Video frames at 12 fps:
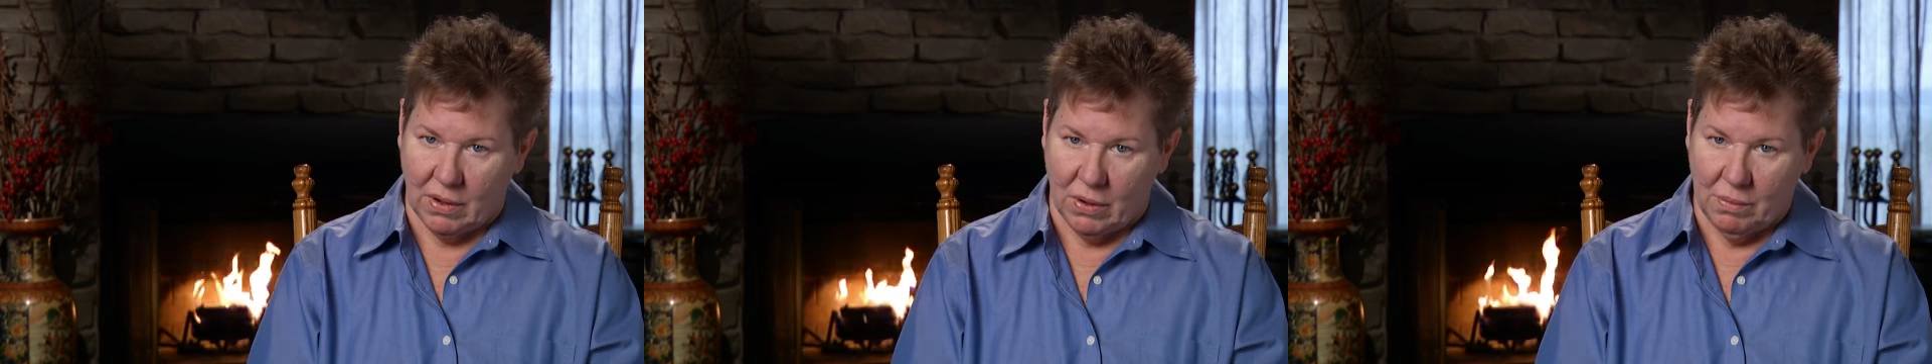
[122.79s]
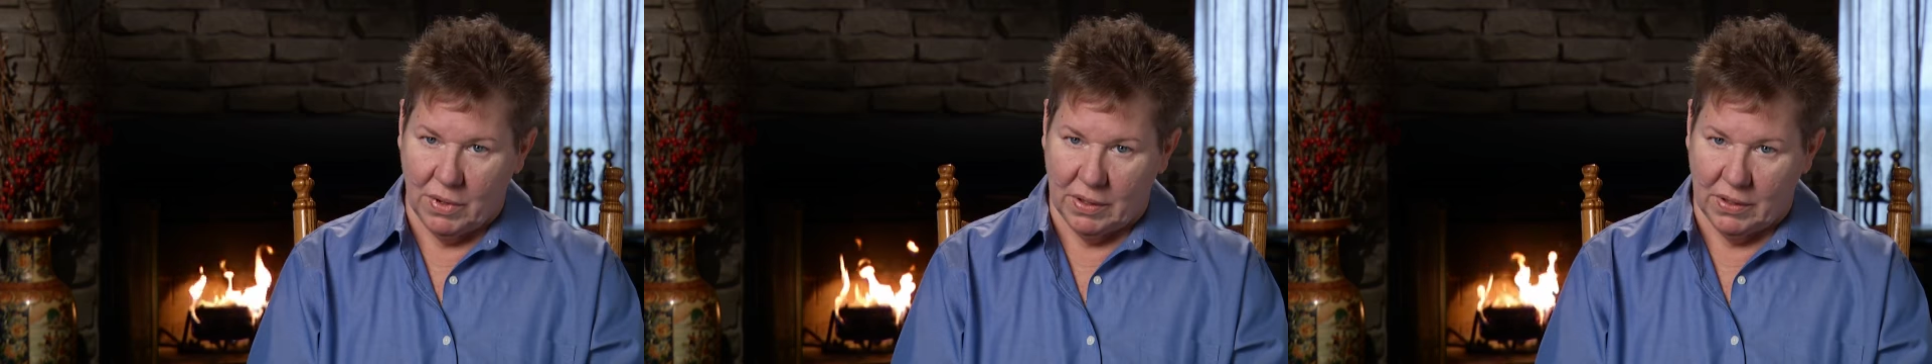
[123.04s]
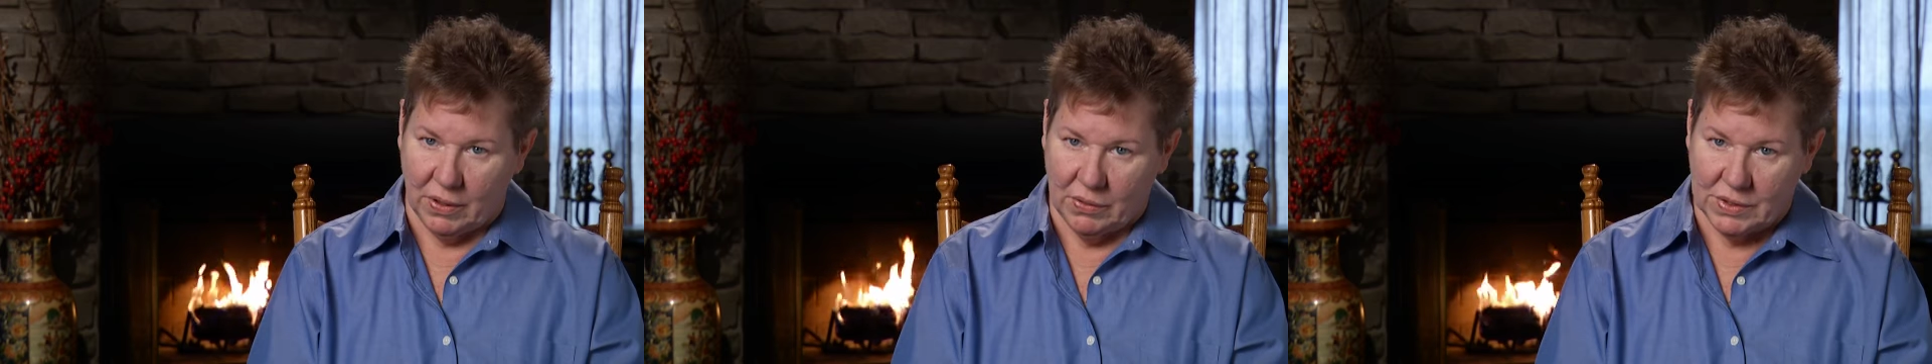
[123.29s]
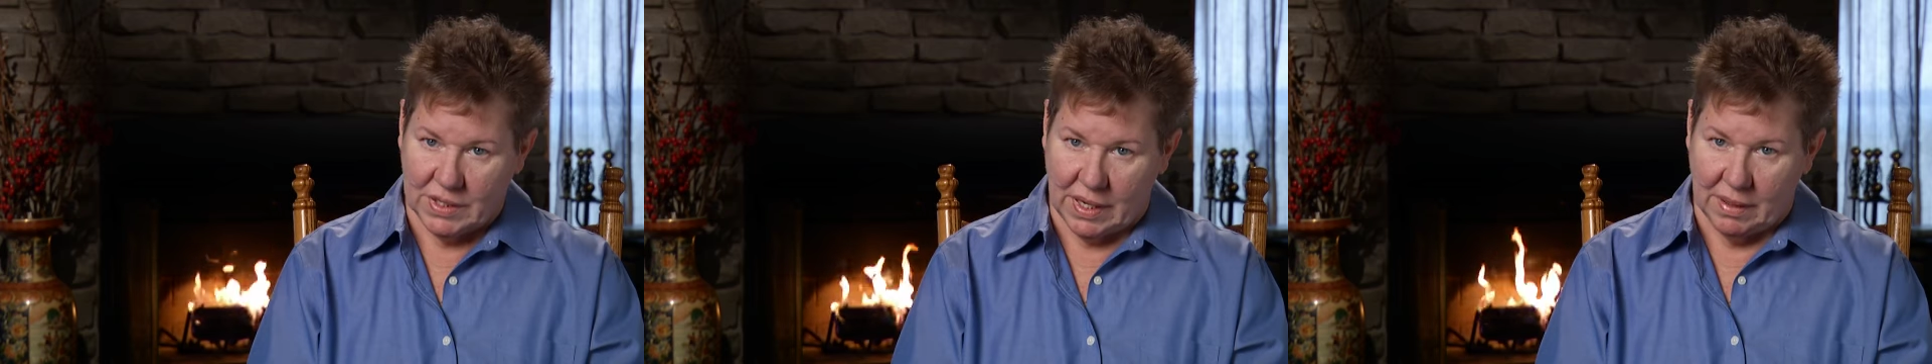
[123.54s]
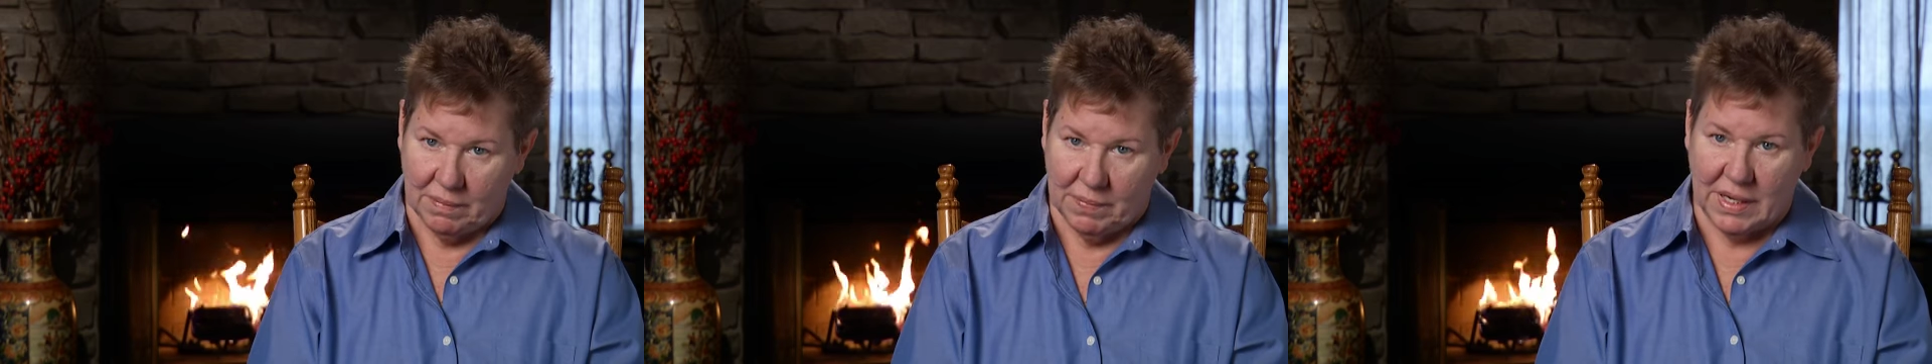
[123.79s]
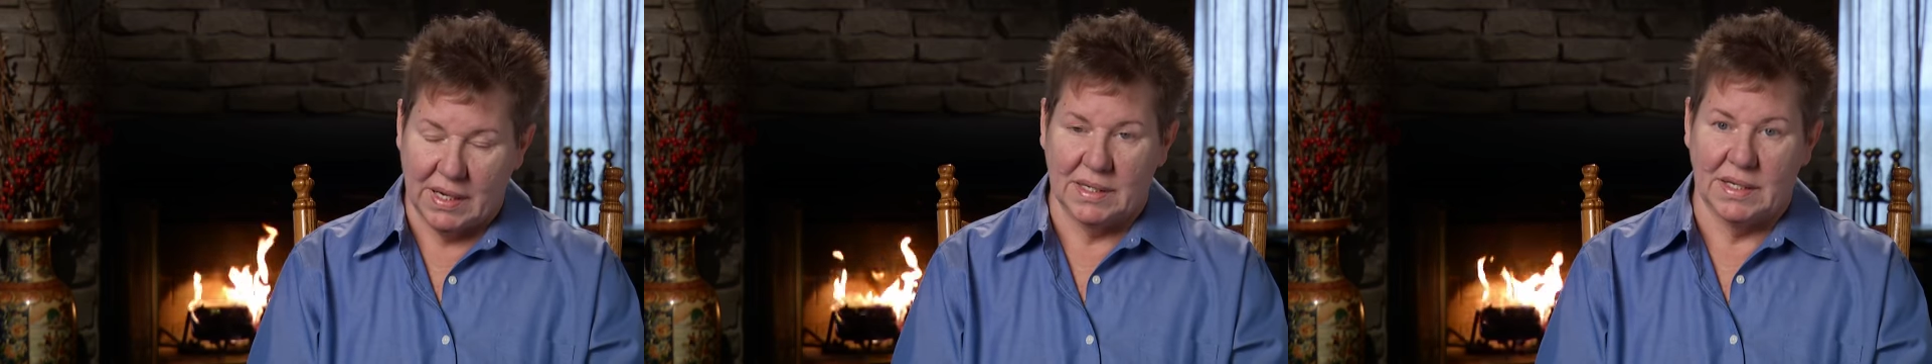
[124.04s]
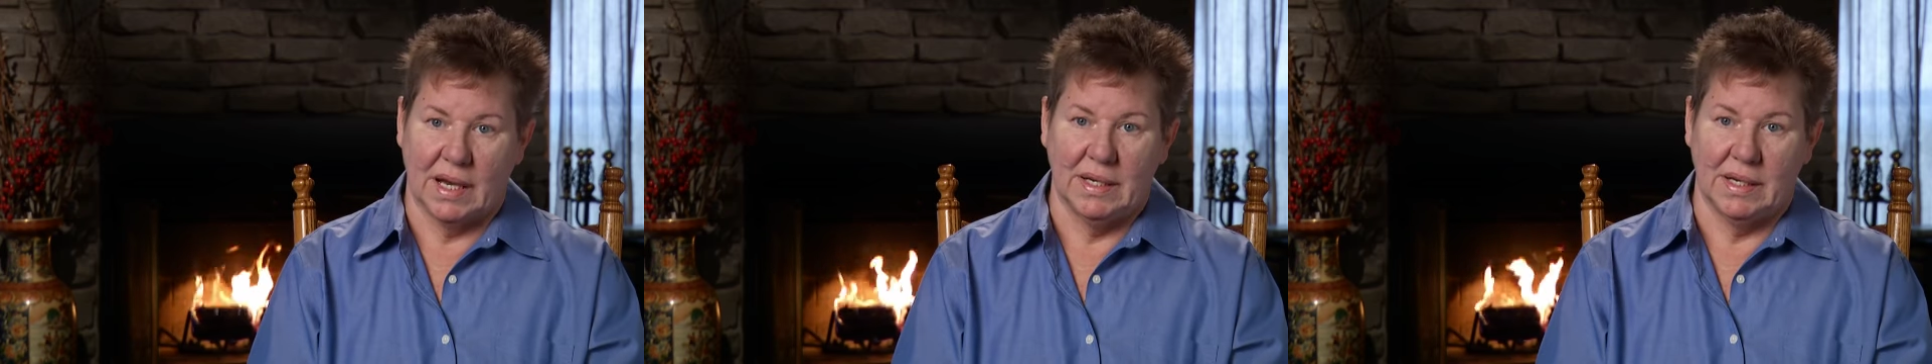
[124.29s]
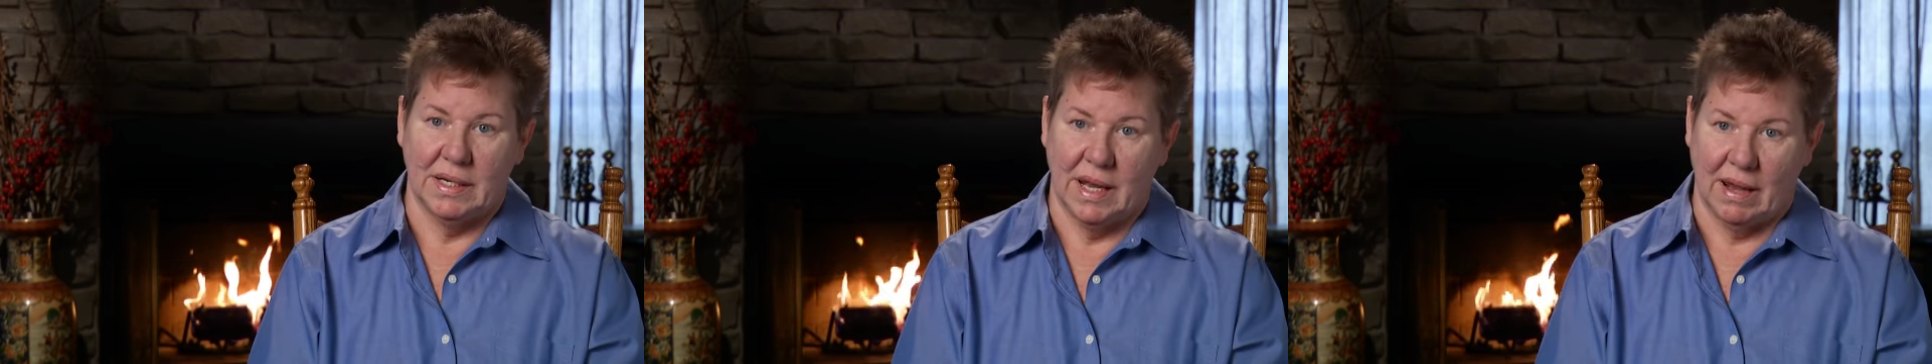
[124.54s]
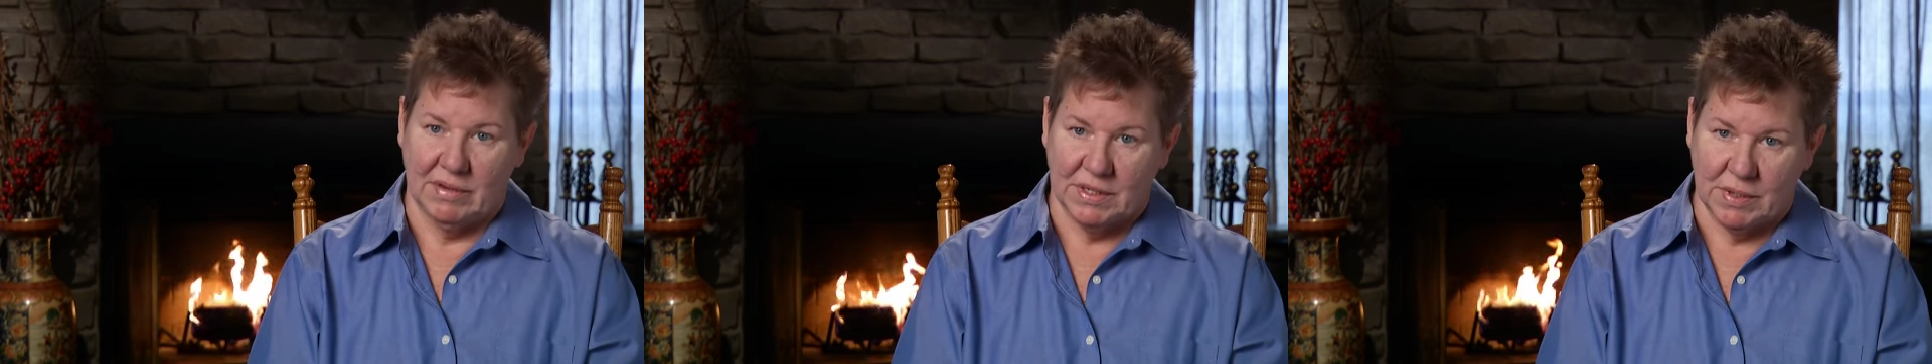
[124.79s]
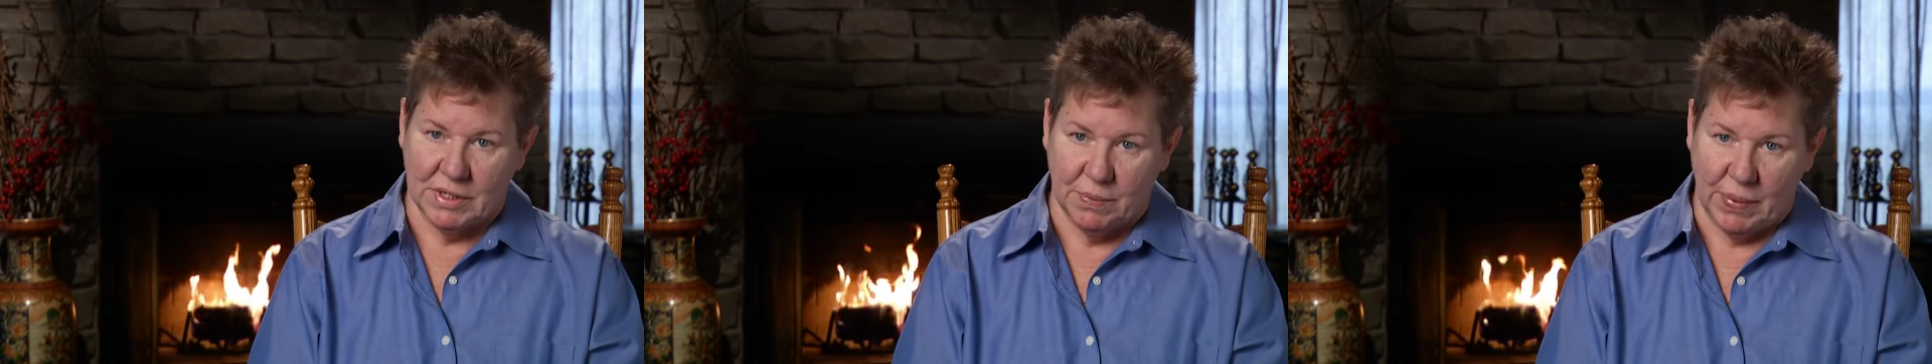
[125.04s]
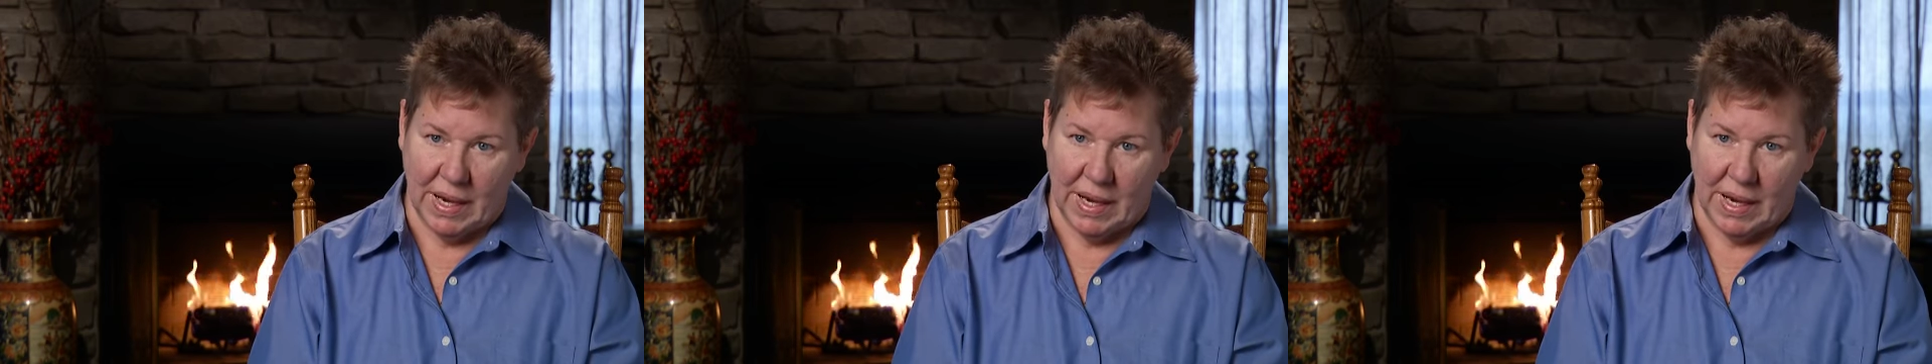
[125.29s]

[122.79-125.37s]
go home on Thursday because I didn't have as much